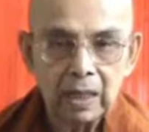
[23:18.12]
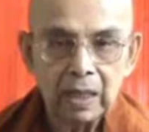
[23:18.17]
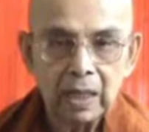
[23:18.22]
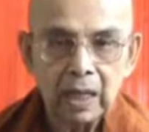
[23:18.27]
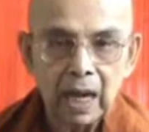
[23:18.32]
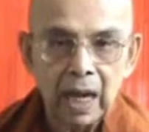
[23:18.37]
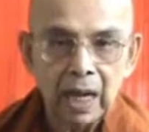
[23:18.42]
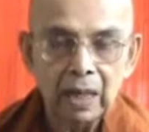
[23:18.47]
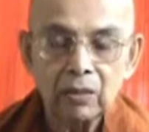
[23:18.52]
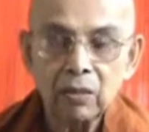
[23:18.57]

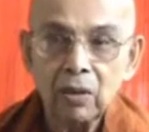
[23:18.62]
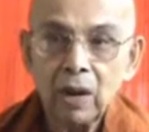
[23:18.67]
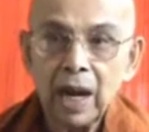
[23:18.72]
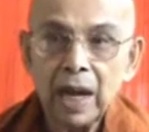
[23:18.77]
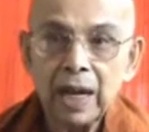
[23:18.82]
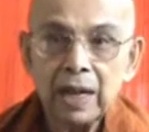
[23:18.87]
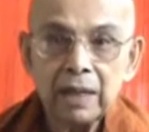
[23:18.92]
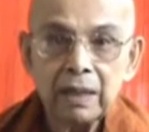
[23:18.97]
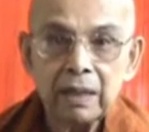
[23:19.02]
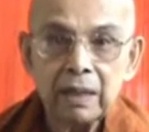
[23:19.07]
And
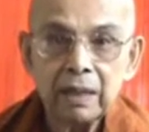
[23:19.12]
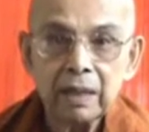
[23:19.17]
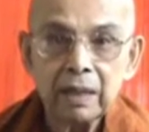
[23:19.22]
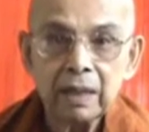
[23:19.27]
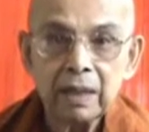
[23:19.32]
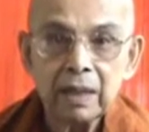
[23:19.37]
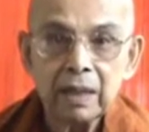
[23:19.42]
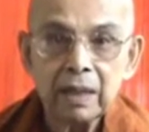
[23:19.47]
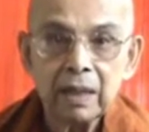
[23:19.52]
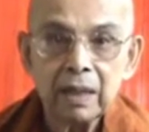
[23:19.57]
why?
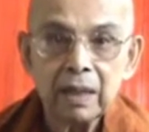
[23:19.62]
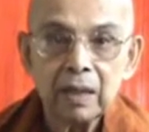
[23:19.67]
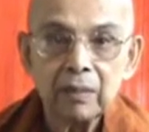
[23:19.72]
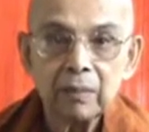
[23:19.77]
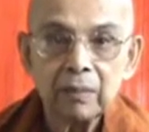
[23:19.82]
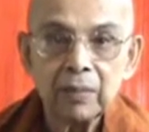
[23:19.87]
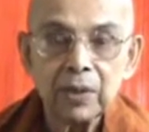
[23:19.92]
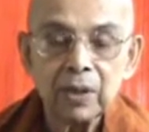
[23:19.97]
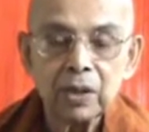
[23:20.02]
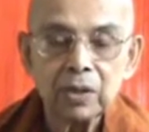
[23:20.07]

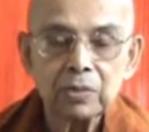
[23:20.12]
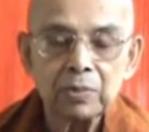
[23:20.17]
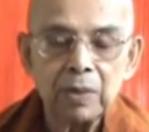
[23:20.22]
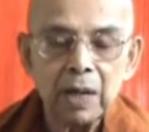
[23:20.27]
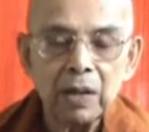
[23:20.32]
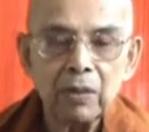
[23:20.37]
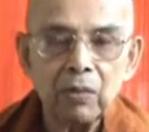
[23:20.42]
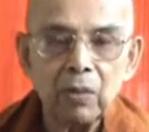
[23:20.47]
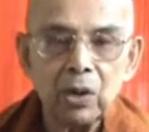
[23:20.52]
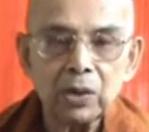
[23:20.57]
Because
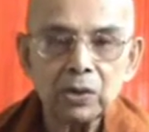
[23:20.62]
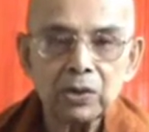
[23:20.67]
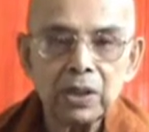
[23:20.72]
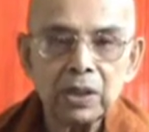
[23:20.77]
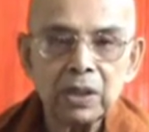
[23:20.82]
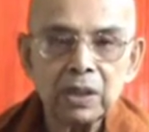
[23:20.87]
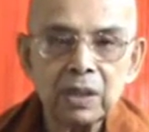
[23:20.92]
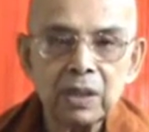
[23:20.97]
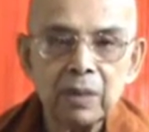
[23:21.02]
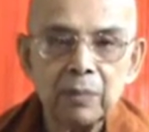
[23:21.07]
by
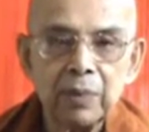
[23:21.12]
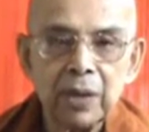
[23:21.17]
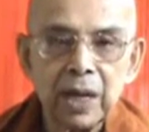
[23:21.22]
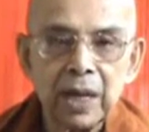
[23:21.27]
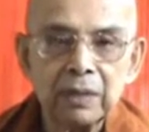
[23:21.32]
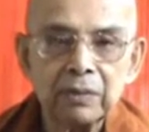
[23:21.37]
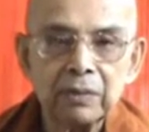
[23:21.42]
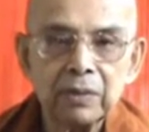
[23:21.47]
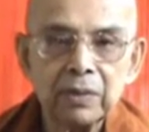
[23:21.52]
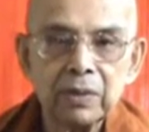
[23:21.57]
watching the
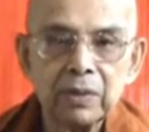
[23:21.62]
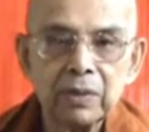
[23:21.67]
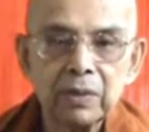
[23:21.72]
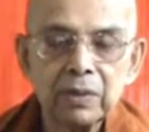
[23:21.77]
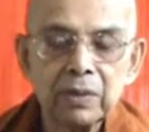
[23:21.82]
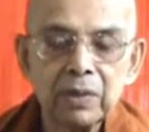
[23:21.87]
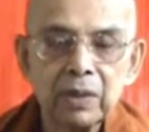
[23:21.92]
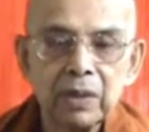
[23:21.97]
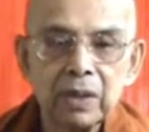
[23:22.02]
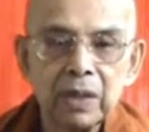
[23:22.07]
breath
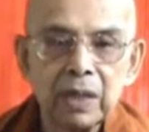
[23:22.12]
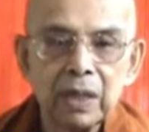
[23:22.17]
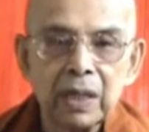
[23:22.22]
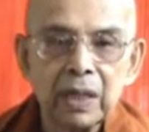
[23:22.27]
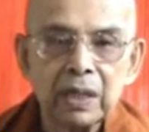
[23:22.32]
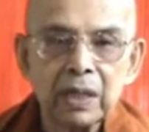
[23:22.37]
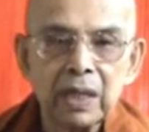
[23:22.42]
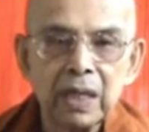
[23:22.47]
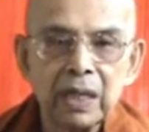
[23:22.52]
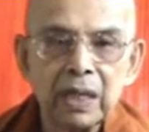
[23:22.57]

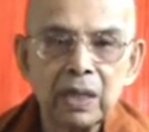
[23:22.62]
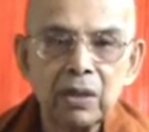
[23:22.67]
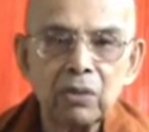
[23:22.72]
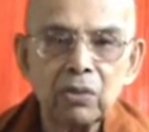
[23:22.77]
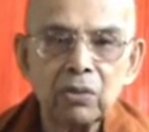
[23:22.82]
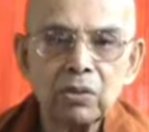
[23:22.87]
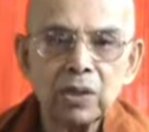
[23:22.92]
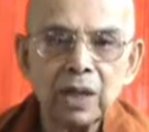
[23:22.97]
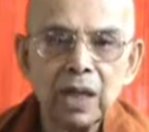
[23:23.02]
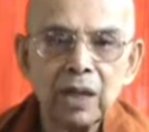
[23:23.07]
in a
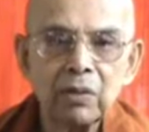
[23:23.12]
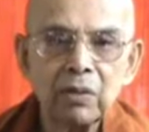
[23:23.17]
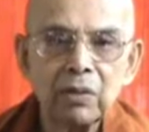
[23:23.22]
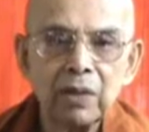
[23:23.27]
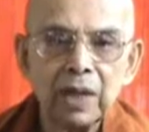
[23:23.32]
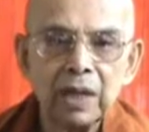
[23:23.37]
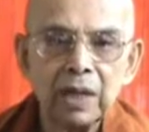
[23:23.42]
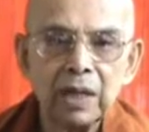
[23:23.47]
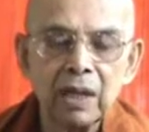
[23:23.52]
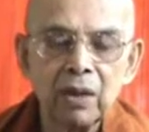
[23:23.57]
neutral
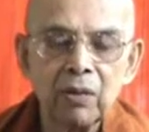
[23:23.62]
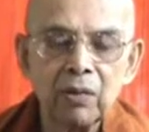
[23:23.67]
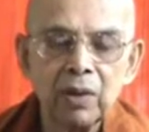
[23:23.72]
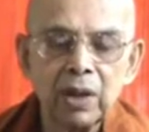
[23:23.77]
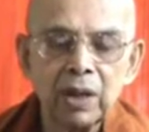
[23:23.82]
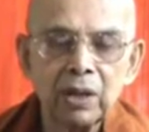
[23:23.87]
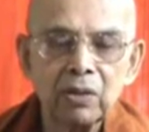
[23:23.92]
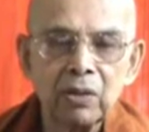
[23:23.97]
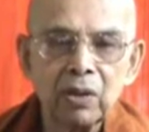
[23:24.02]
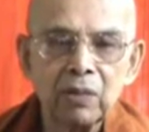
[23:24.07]
way,
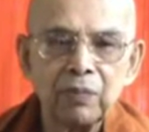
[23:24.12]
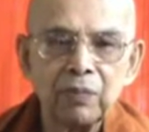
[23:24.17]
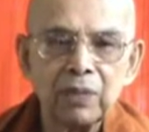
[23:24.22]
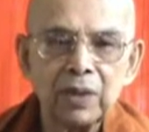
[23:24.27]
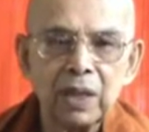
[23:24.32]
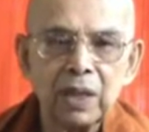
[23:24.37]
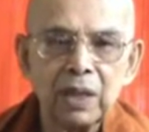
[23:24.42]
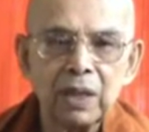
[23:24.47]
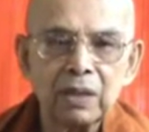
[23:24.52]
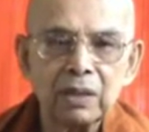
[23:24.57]
when your
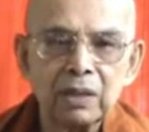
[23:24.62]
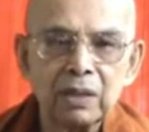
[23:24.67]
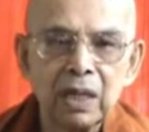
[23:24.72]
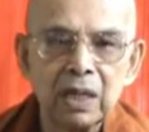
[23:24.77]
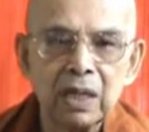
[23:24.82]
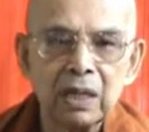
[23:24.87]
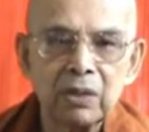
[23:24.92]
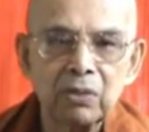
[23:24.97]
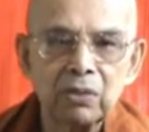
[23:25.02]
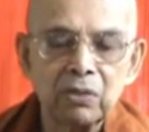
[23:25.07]
feelings are
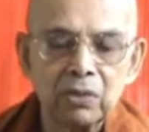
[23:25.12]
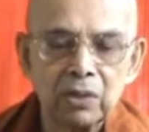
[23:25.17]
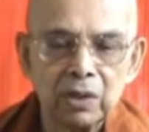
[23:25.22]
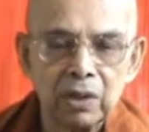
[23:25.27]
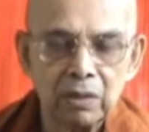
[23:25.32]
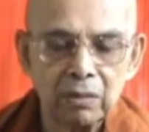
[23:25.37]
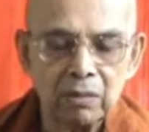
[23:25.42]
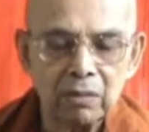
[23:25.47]
neutral